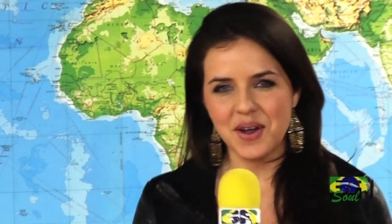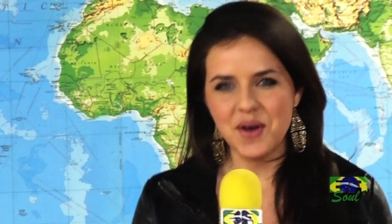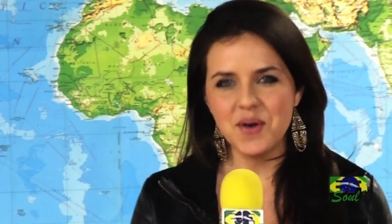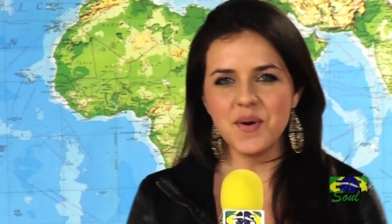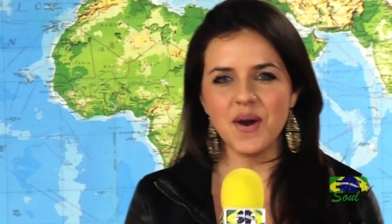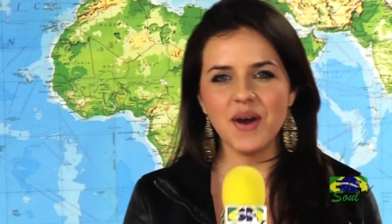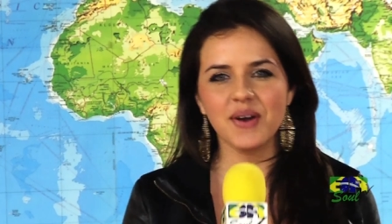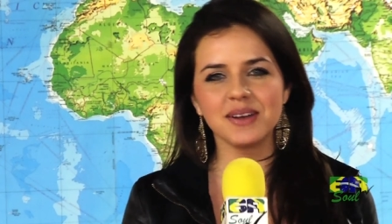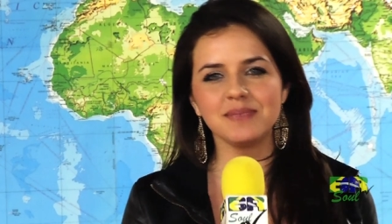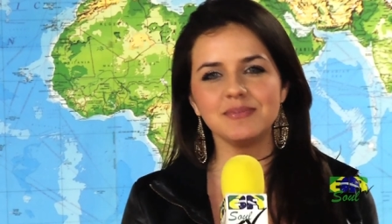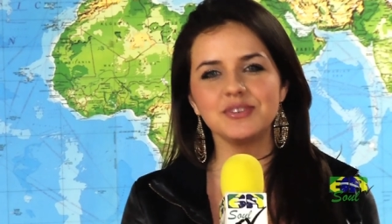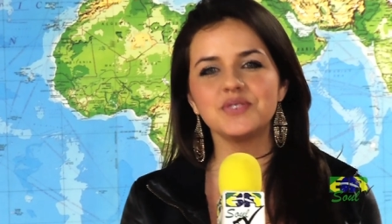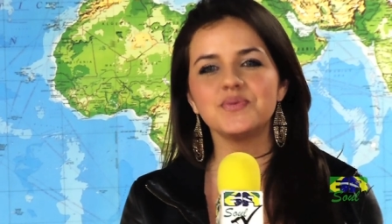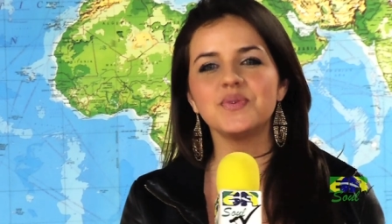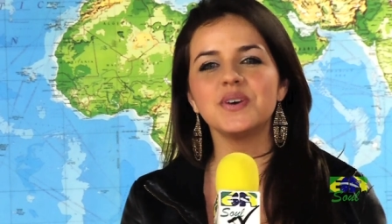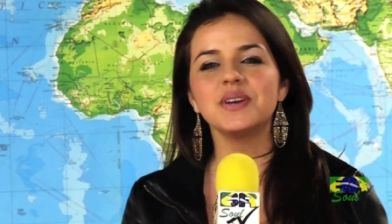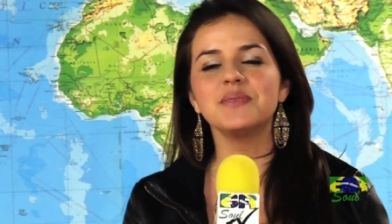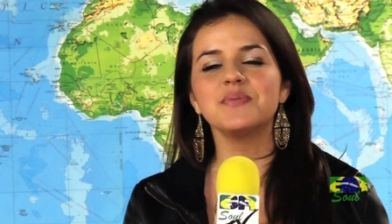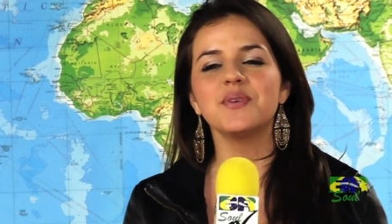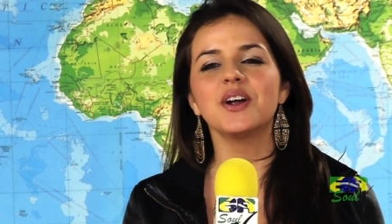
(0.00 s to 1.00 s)
Welcome to
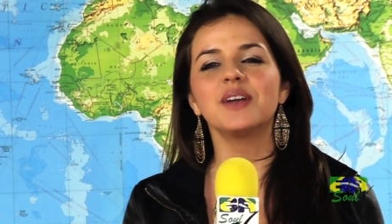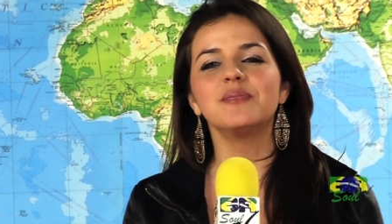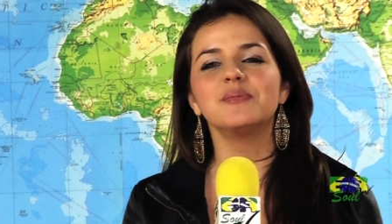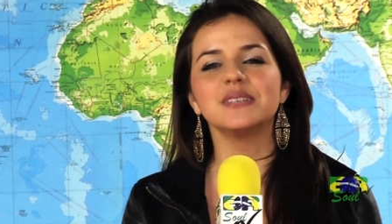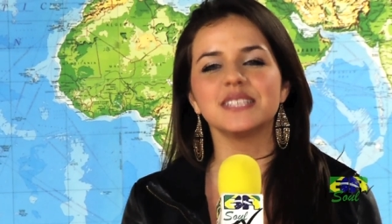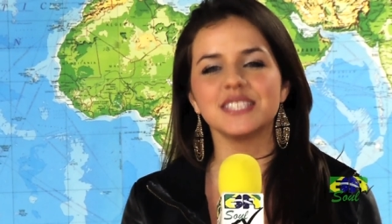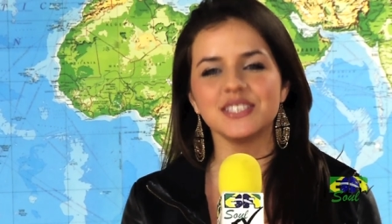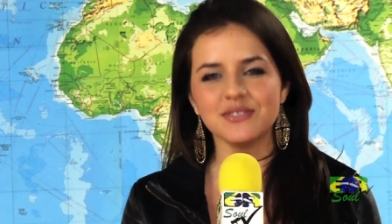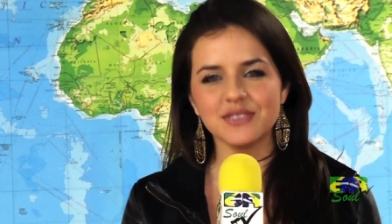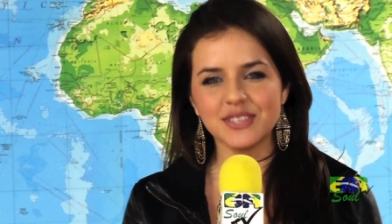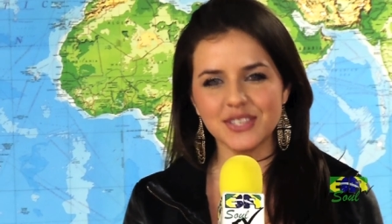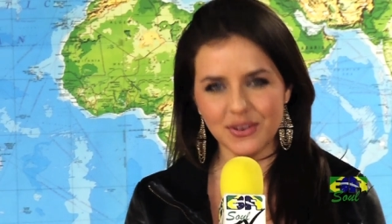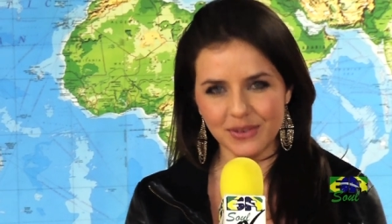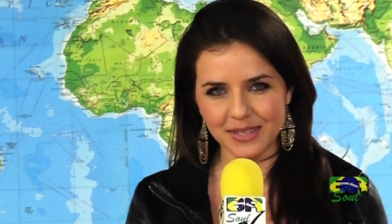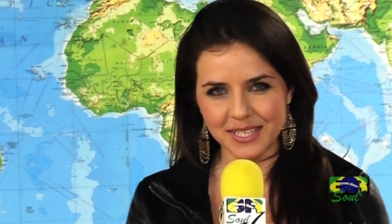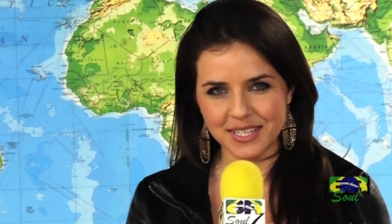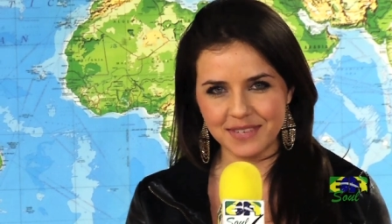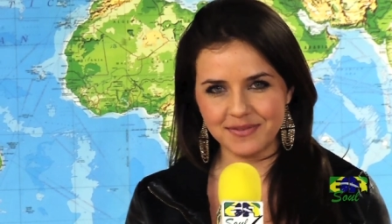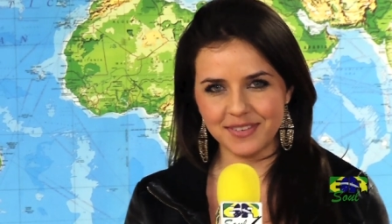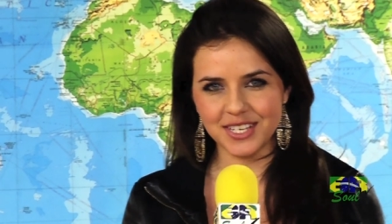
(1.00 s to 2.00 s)
one more Brazil Soul
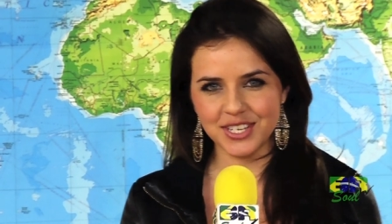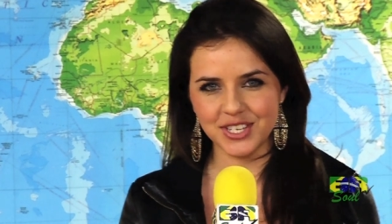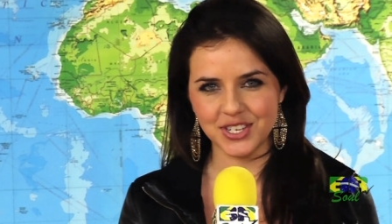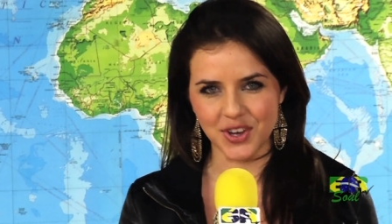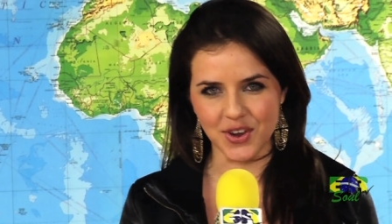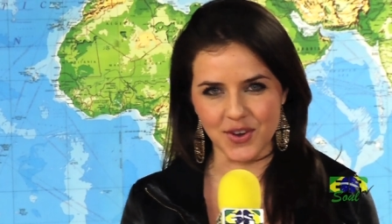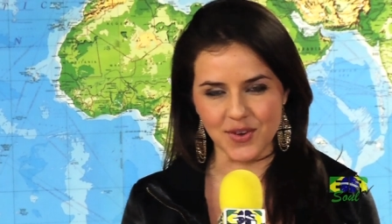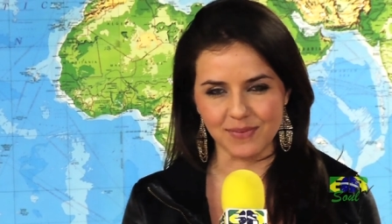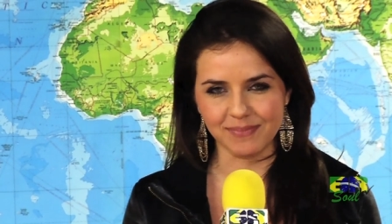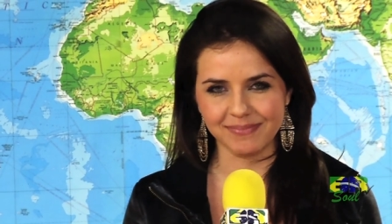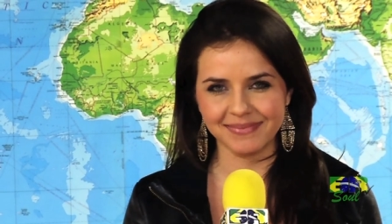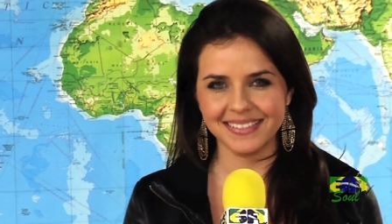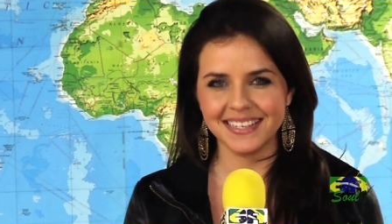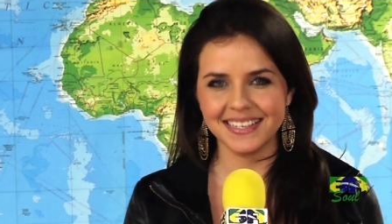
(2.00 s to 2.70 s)
TV show.